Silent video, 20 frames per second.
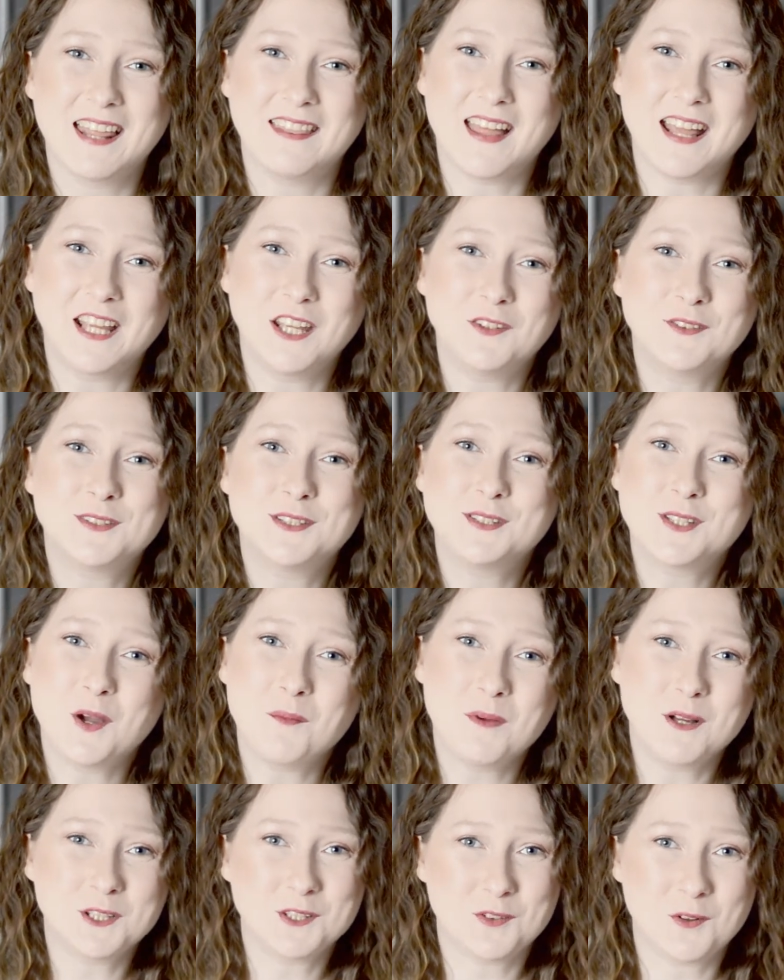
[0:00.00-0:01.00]
Thank you
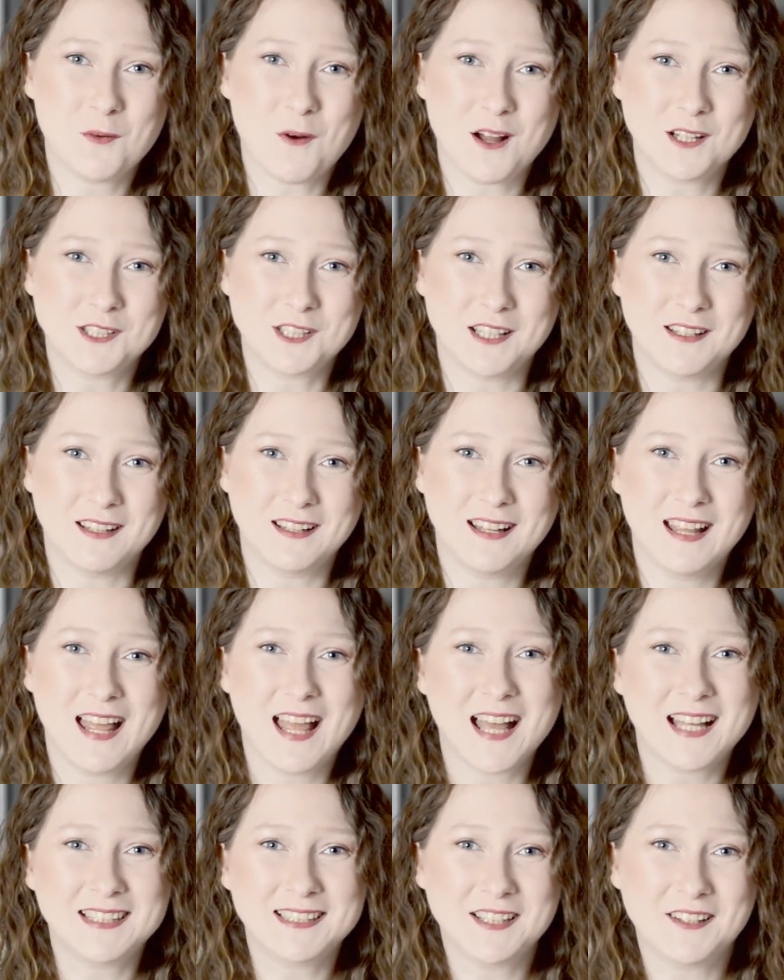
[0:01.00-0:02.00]
so much for watching.
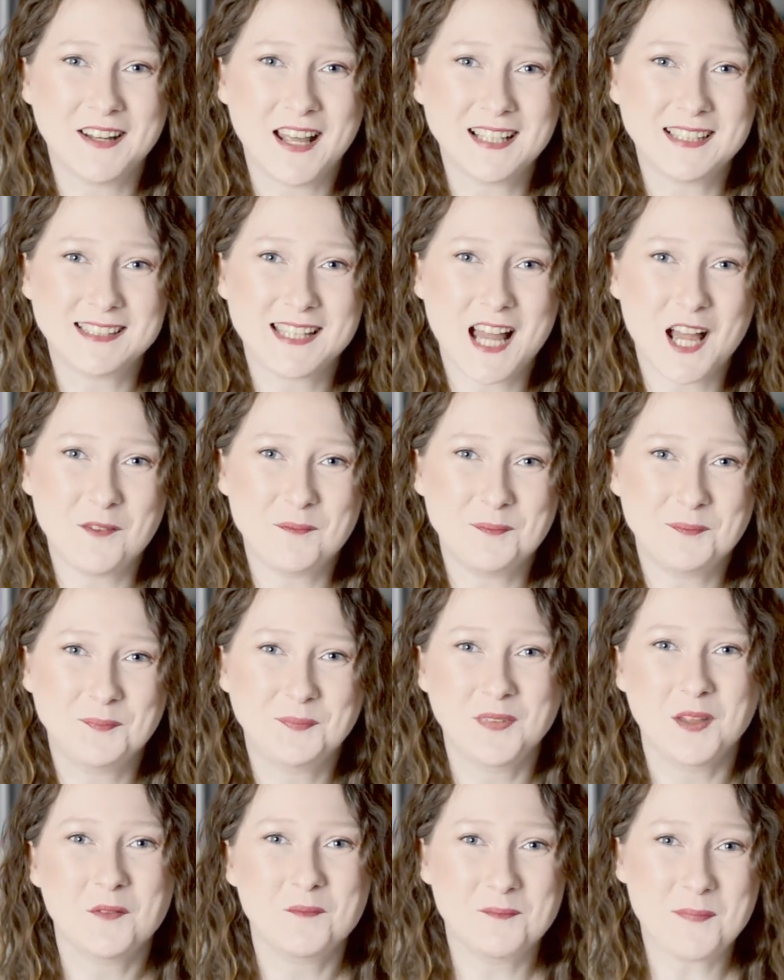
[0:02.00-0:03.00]
Until next time,
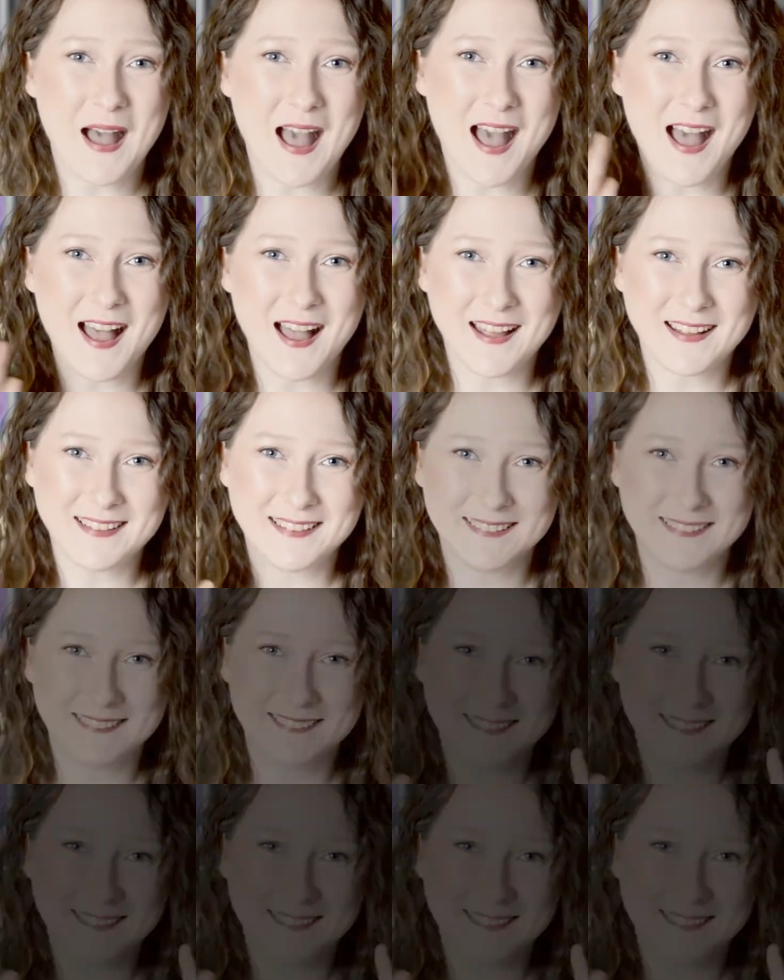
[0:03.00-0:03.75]
bye!